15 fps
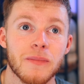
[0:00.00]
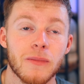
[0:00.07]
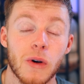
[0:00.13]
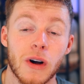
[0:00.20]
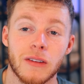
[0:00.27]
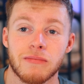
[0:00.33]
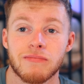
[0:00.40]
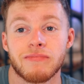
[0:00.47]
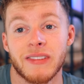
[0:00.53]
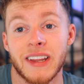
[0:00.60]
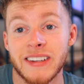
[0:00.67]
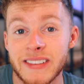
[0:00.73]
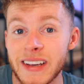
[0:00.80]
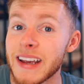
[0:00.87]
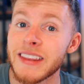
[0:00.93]
well,
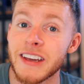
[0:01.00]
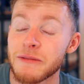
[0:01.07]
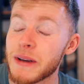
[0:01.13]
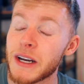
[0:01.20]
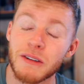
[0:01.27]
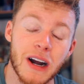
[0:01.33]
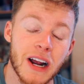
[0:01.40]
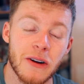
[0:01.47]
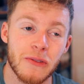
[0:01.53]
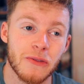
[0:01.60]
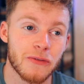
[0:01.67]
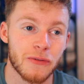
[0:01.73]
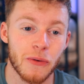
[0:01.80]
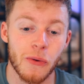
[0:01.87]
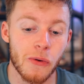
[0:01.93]
they say they've been
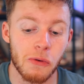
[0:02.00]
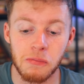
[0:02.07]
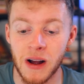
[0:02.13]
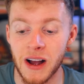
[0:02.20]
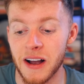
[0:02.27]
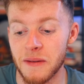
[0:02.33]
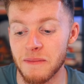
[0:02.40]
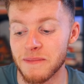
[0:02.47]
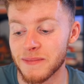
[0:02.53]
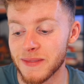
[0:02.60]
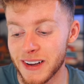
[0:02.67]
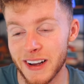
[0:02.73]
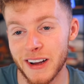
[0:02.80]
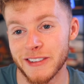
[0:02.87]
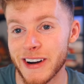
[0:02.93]
around for
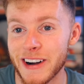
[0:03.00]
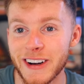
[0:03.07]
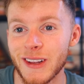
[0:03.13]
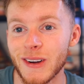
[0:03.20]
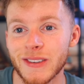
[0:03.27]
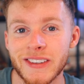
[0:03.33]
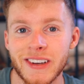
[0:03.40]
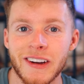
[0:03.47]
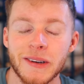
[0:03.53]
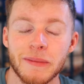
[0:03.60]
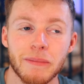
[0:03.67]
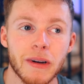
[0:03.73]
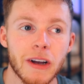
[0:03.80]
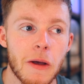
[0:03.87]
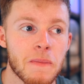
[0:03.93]
a very long
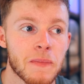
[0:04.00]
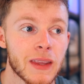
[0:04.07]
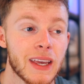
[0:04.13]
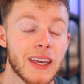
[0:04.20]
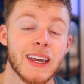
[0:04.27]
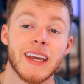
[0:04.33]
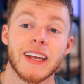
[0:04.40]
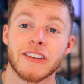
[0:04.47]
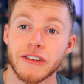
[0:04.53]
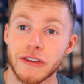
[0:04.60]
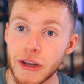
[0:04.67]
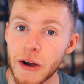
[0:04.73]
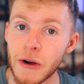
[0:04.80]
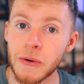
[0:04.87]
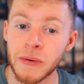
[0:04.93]
time, but it's
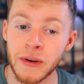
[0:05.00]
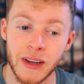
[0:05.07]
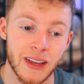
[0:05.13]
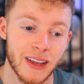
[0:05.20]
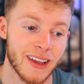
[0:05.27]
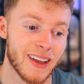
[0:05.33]
known